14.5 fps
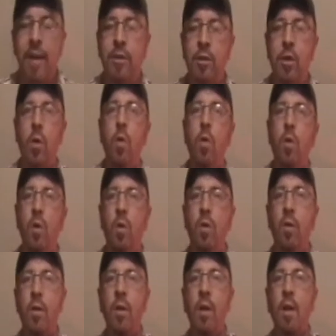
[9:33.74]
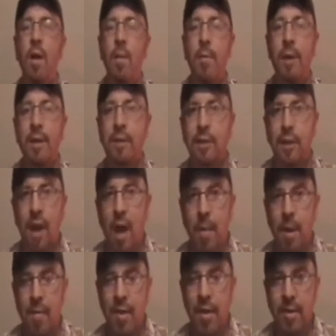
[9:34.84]
it's cool, but it's dumb
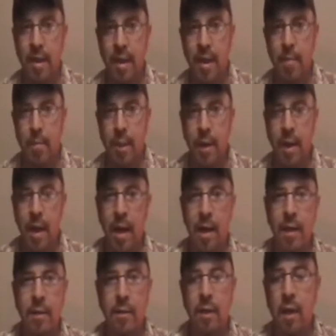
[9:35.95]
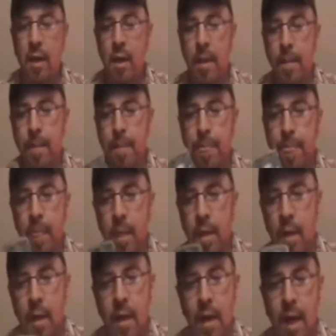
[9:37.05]
how they did it, because
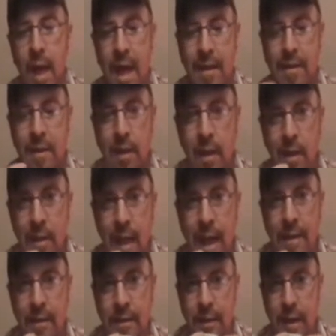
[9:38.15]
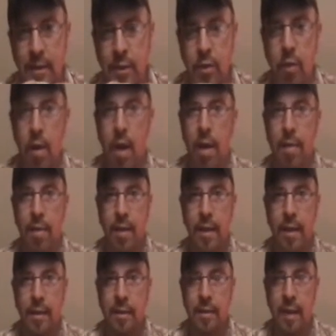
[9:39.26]
it has a little light sensor on
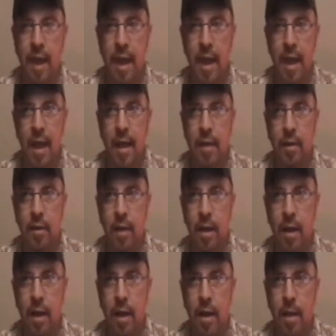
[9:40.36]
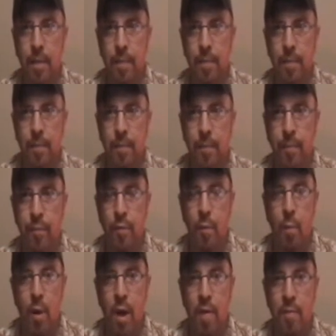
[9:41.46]
this, and from
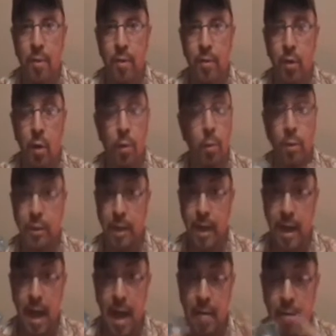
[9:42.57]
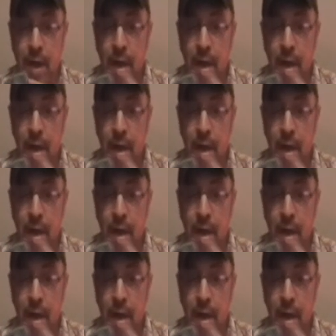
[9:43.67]
what I've been told, once again, I